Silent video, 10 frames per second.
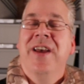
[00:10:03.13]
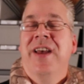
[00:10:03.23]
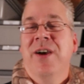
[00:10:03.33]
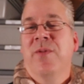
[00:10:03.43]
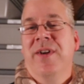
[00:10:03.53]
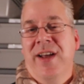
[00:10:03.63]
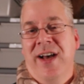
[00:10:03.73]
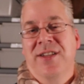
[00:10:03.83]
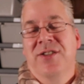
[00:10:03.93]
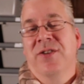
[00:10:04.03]
it would
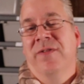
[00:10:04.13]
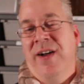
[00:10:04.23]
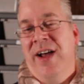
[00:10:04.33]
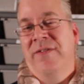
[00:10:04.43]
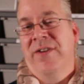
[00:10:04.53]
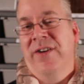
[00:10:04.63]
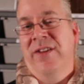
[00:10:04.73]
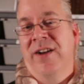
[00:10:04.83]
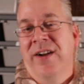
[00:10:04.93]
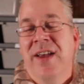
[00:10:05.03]
not survive very
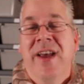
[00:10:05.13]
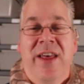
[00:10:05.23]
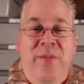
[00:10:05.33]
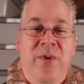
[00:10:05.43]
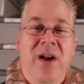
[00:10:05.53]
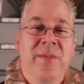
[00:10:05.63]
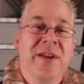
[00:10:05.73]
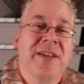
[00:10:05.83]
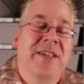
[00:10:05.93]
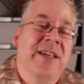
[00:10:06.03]
long. And the problem
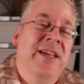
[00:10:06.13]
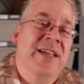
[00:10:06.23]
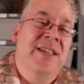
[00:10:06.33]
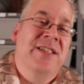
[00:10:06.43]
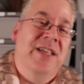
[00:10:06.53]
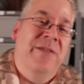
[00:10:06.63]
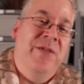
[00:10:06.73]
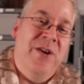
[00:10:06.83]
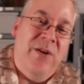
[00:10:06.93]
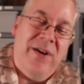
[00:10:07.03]
is, is if
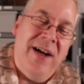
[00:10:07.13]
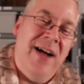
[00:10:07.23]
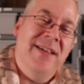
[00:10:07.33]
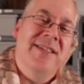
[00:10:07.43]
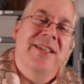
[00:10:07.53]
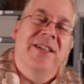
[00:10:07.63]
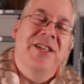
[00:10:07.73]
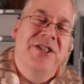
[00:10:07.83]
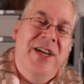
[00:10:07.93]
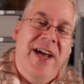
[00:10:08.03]
you don't
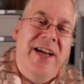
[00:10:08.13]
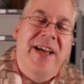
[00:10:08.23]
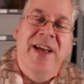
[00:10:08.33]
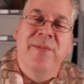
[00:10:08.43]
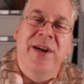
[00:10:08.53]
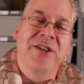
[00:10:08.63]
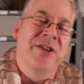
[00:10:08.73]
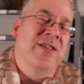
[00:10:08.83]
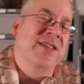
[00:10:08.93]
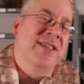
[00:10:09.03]
constantly check and make
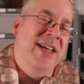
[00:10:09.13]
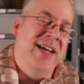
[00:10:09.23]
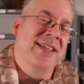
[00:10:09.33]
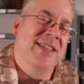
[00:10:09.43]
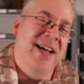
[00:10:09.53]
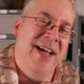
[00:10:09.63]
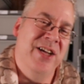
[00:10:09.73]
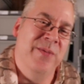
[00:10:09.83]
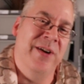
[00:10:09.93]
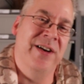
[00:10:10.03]
sure the snake has the high
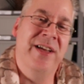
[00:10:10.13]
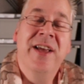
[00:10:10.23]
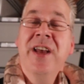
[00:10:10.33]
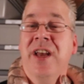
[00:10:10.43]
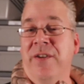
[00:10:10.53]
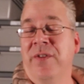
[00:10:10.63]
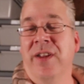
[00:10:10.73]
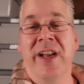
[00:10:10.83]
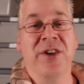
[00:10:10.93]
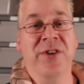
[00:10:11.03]
humidity, if you
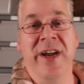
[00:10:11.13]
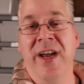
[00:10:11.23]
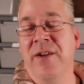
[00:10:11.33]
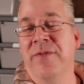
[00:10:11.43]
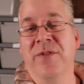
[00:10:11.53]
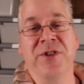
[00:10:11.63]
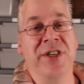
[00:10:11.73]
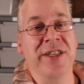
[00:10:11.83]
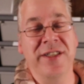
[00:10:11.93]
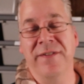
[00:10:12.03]
let it dry out for
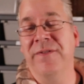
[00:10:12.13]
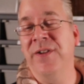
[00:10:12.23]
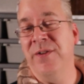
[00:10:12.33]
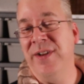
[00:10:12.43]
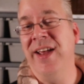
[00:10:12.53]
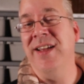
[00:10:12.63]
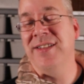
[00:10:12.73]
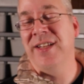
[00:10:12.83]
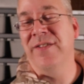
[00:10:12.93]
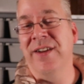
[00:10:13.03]
just a few
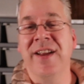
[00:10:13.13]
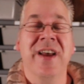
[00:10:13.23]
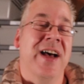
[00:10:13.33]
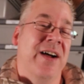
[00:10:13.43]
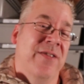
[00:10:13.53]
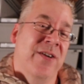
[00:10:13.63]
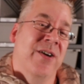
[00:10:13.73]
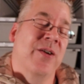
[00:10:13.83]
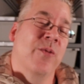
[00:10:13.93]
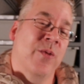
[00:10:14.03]
days even, I've
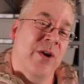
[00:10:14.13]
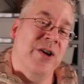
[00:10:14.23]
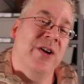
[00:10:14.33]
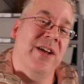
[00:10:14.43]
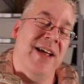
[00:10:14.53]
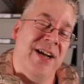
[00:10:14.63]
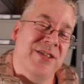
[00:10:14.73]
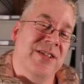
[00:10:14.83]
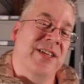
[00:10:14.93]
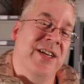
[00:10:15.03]
heard where you can
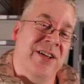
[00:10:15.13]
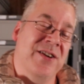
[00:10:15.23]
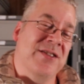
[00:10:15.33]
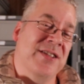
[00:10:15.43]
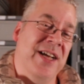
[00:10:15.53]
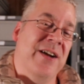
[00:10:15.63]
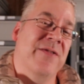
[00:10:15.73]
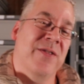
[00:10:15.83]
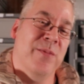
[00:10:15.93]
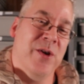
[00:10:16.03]
actually kill your snake
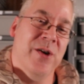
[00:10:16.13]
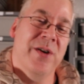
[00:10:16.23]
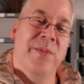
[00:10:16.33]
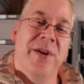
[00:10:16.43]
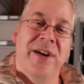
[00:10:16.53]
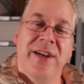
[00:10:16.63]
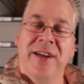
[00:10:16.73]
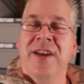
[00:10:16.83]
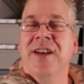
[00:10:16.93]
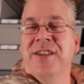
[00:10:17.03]
from low humidity.
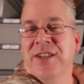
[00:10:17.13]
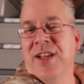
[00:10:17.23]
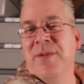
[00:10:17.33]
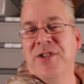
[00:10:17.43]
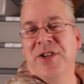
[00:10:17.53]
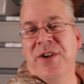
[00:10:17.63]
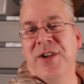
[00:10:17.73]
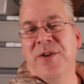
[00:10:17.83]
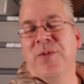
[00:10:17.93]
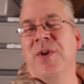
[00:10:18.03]
So let me show
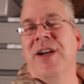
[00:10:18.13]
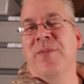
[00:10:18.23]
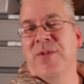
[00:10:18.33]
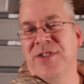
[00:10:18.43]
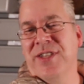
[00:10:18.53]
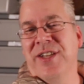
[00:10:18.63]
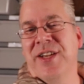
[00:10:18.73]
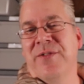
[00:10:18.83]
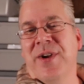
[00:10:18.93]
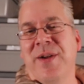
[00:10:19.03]
you what a
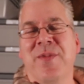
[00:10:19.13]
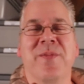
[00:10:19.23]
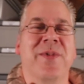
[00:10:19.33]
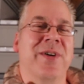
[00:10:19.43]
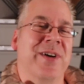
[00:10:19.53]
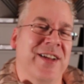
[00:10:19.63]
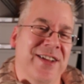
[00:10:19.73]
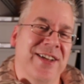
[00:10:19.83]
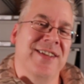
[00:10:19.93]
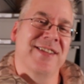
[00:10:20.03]
Brazilian rainbow rainbow boa
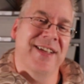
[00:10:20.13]
looks